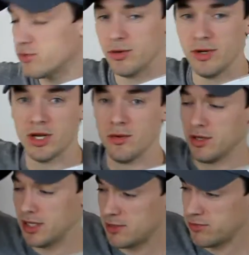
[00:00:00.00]
What do? We
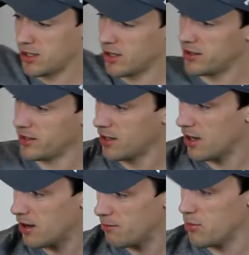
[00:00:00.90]
disregard the
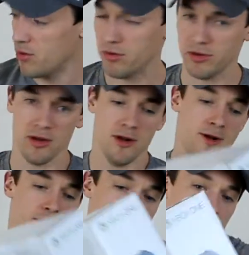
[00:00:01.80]
cardboard.
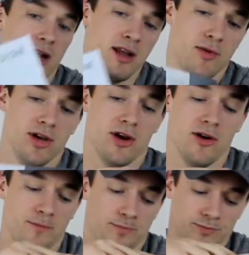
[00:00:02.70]
And here we
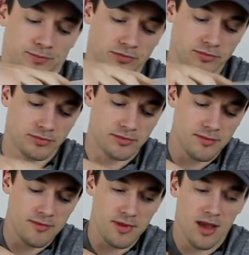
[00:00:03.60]
go.
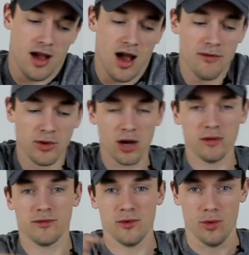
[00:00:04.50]
I've
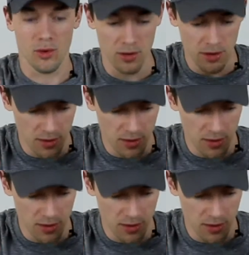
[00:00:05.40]
gone for